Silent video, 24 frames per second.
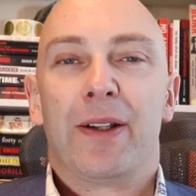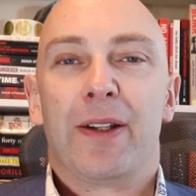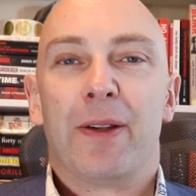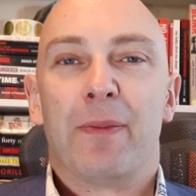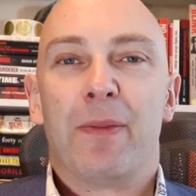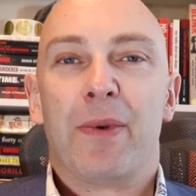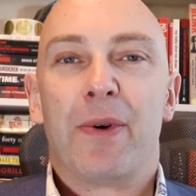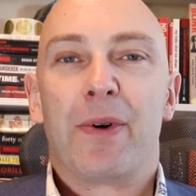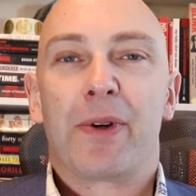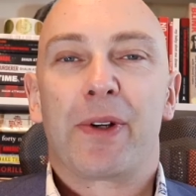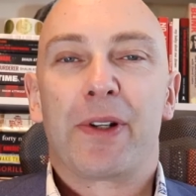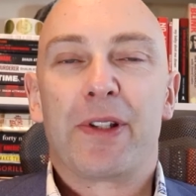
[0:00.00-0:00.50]
the
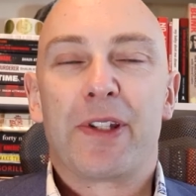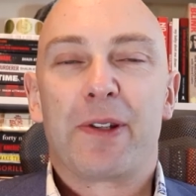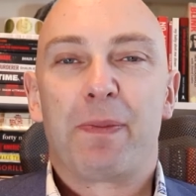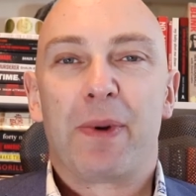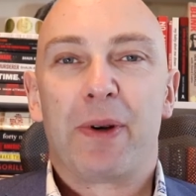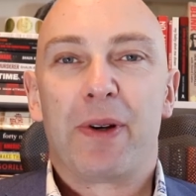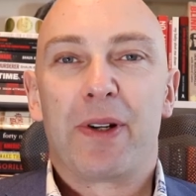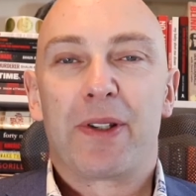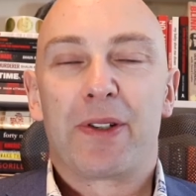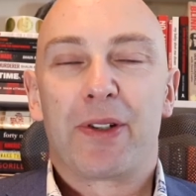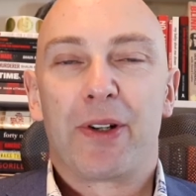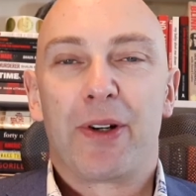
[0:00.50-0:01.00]
more
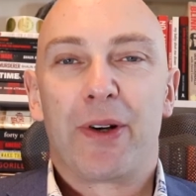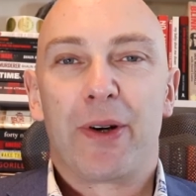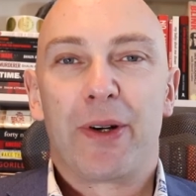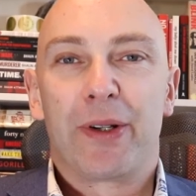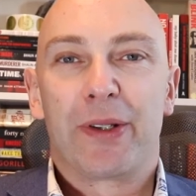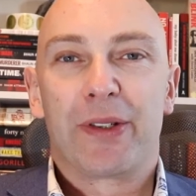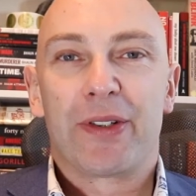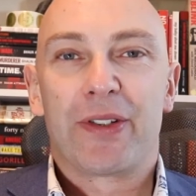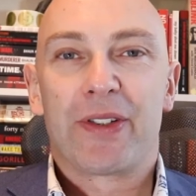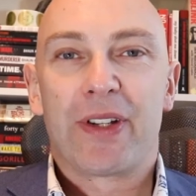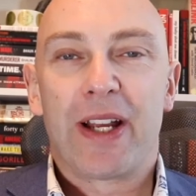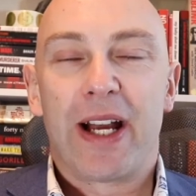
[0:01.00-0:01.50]

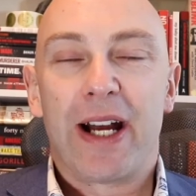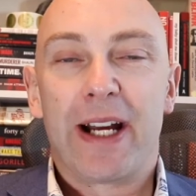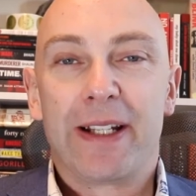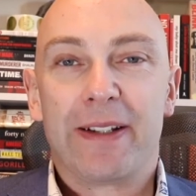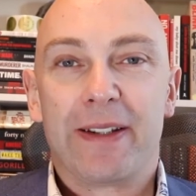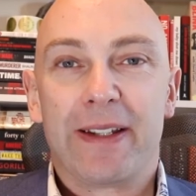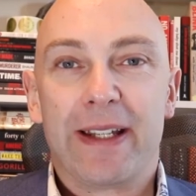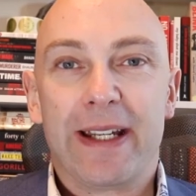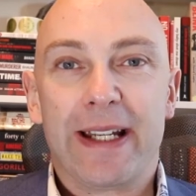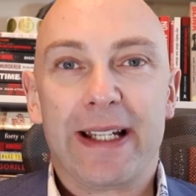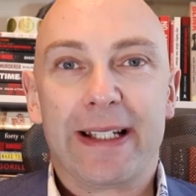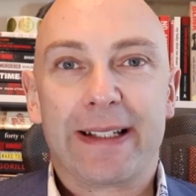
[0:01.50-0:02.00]
conspiratorial side
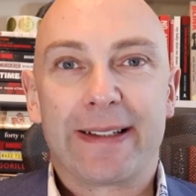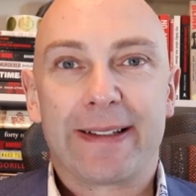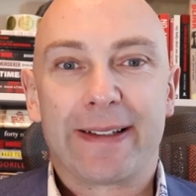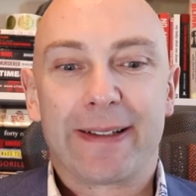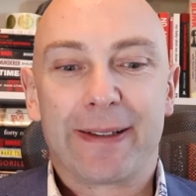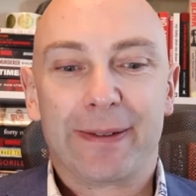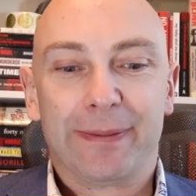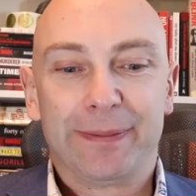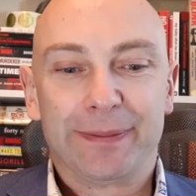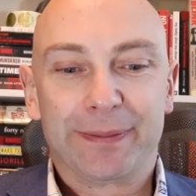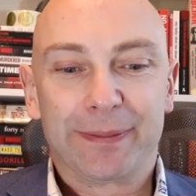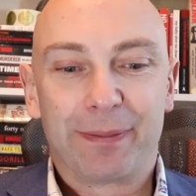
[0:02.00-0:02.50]
of
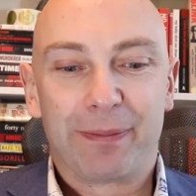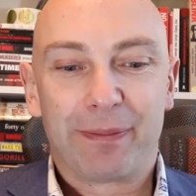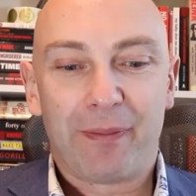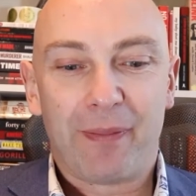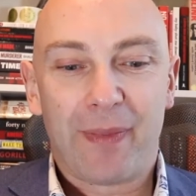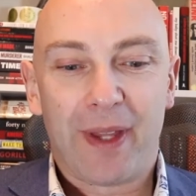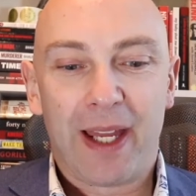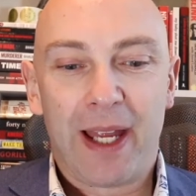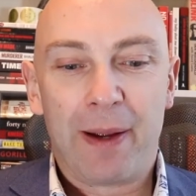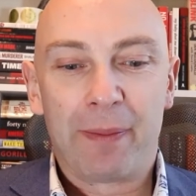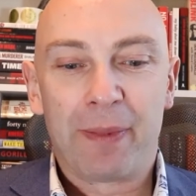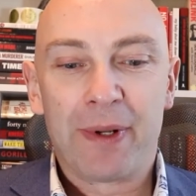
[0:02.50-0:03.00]
this.
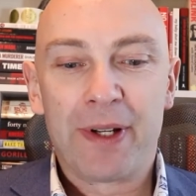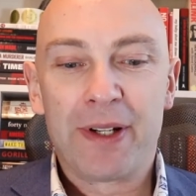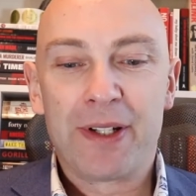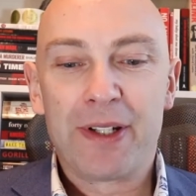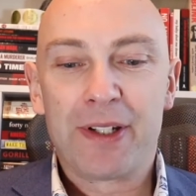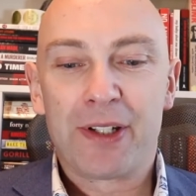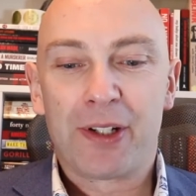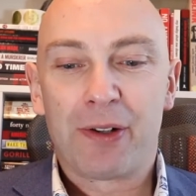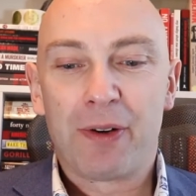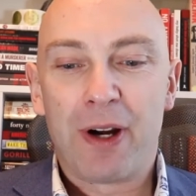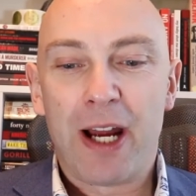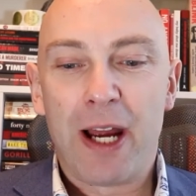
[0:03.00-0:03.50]
I'm going to
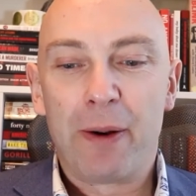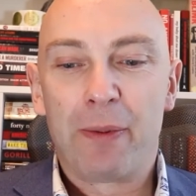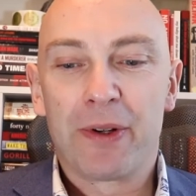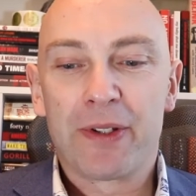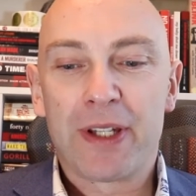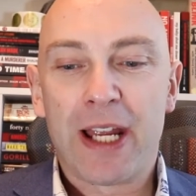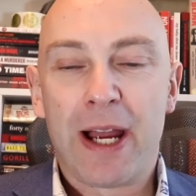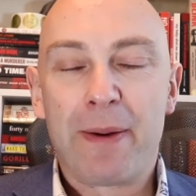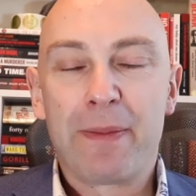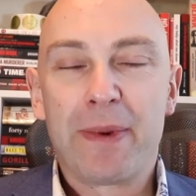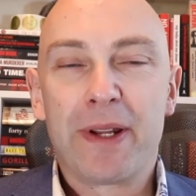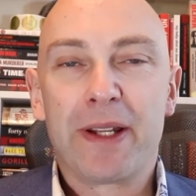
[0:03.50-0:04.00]
describe
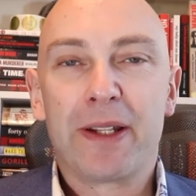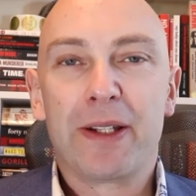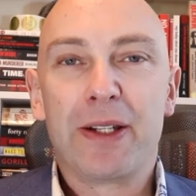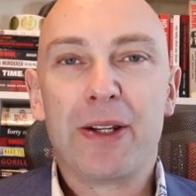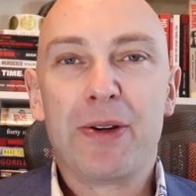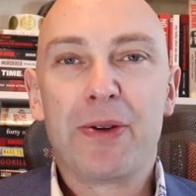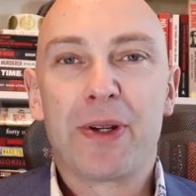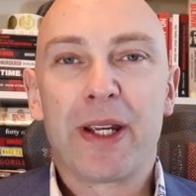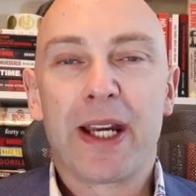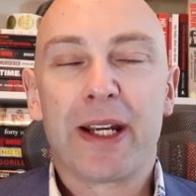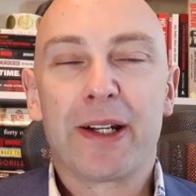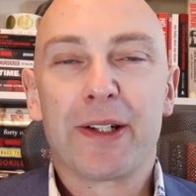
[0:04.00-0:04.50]
what's happening in
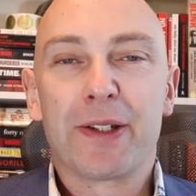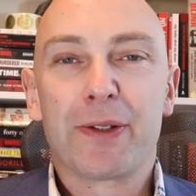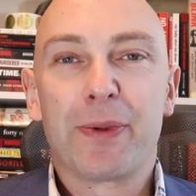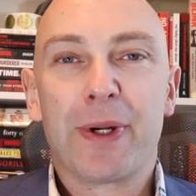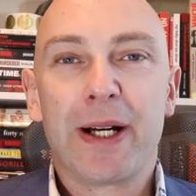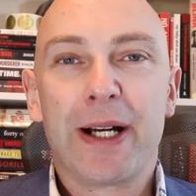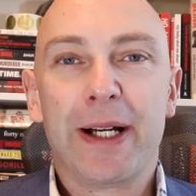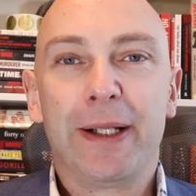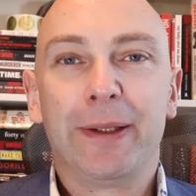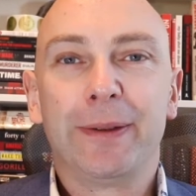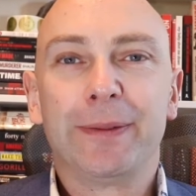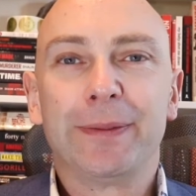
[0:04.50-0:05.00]
the UK as
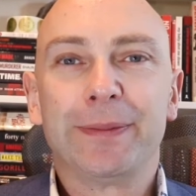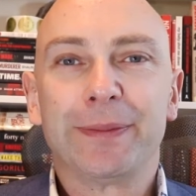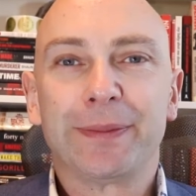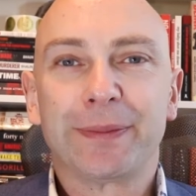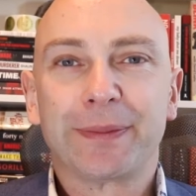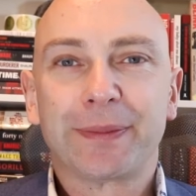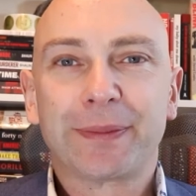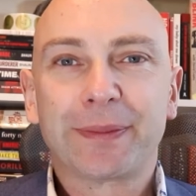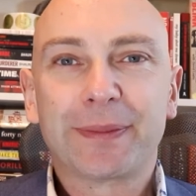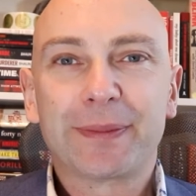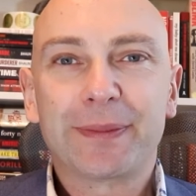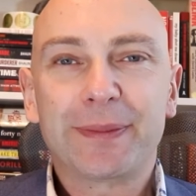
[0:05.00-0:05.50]
well
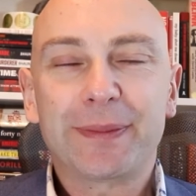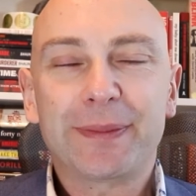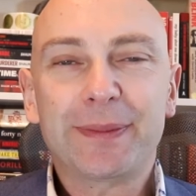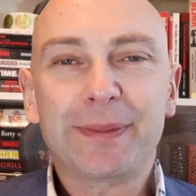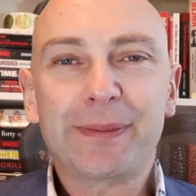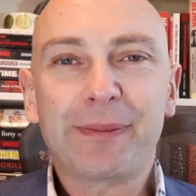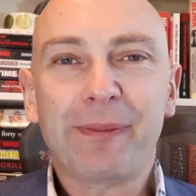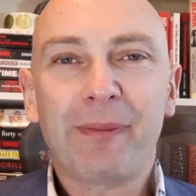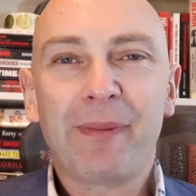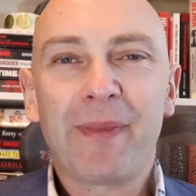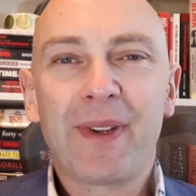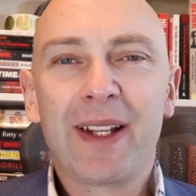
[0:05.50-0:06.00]

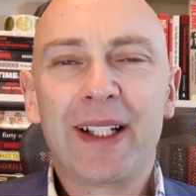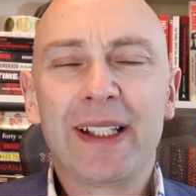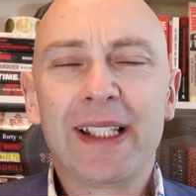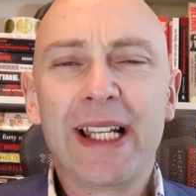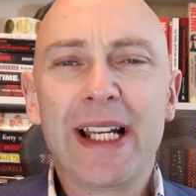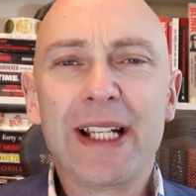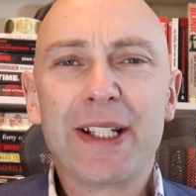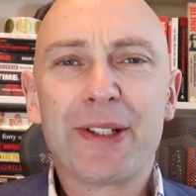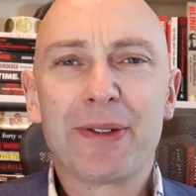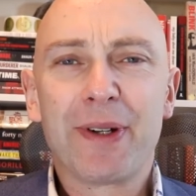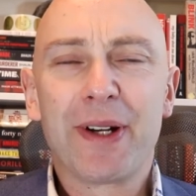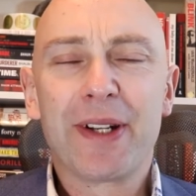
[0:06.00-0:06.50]

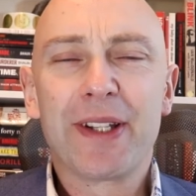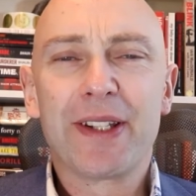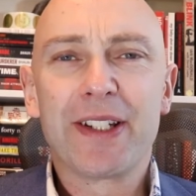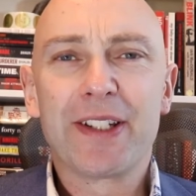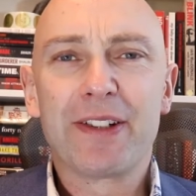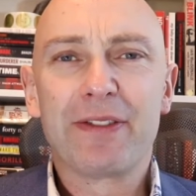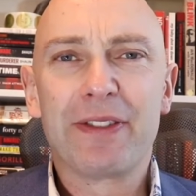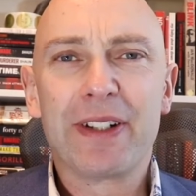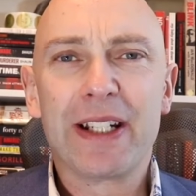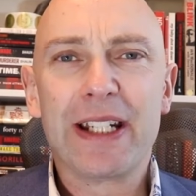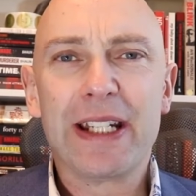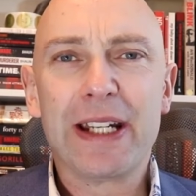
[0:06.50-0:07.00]
later on in
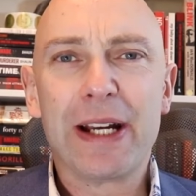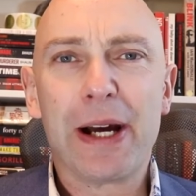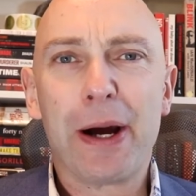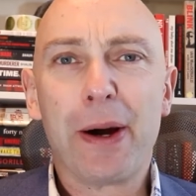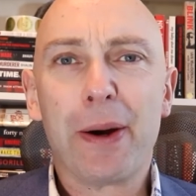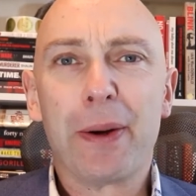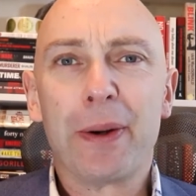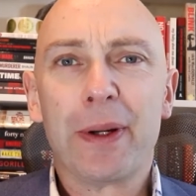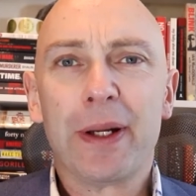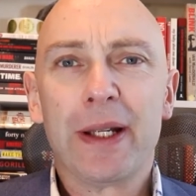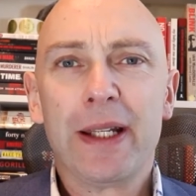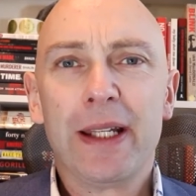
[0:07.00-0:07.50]
this
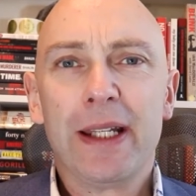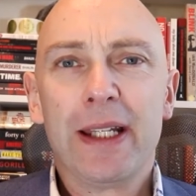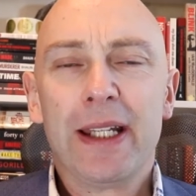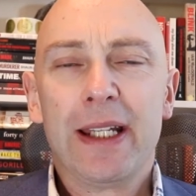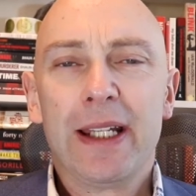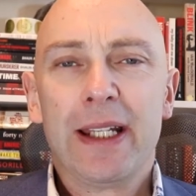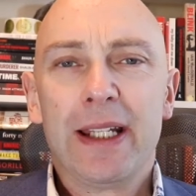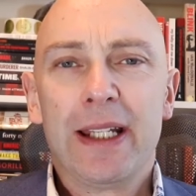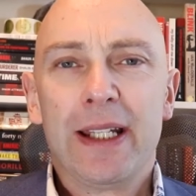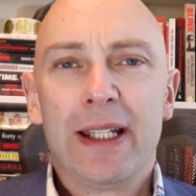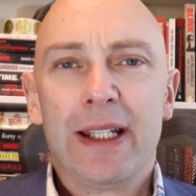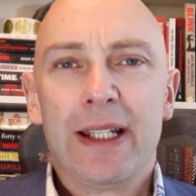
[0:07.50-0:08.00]
video.
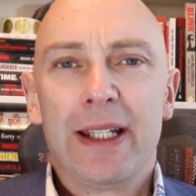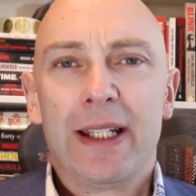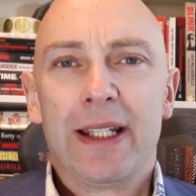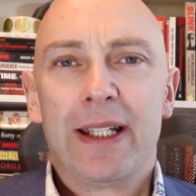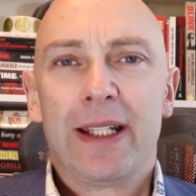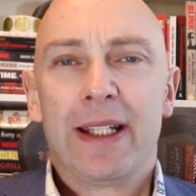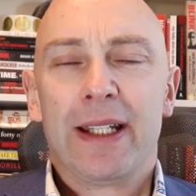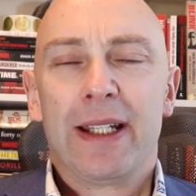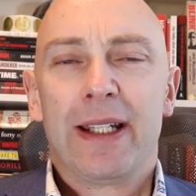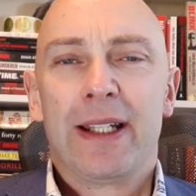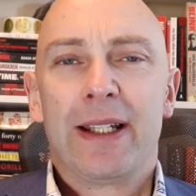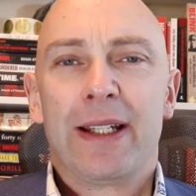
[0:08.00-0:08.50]

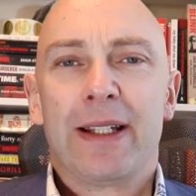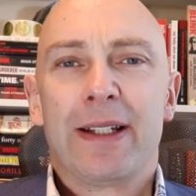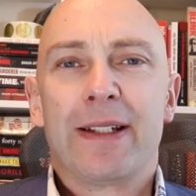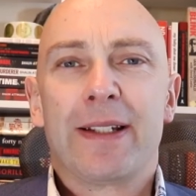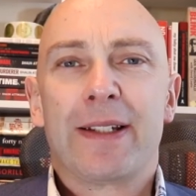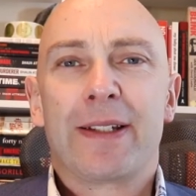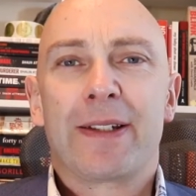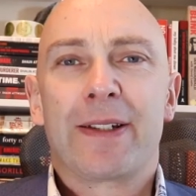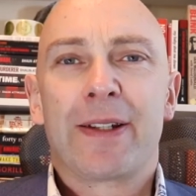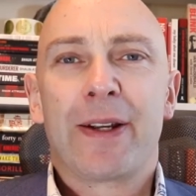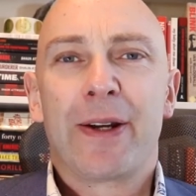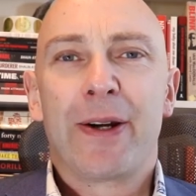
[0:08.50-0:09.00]

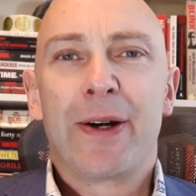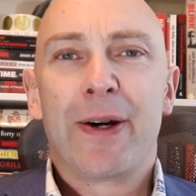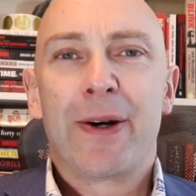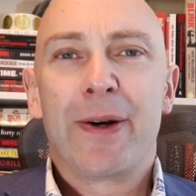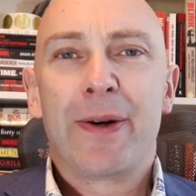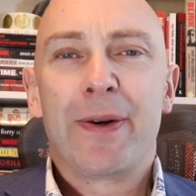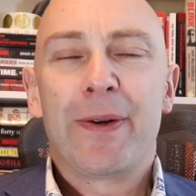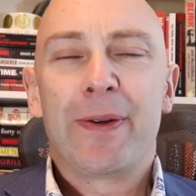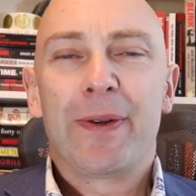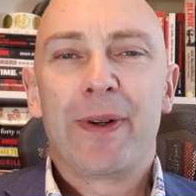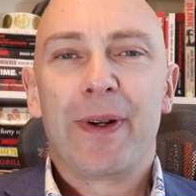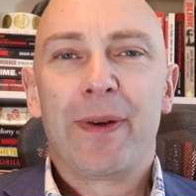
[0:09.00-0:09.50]

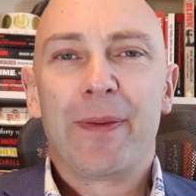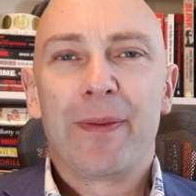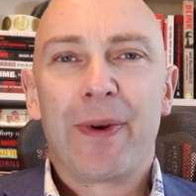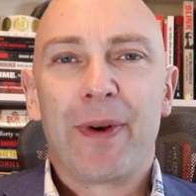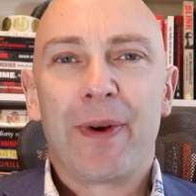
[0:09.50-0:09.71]
So,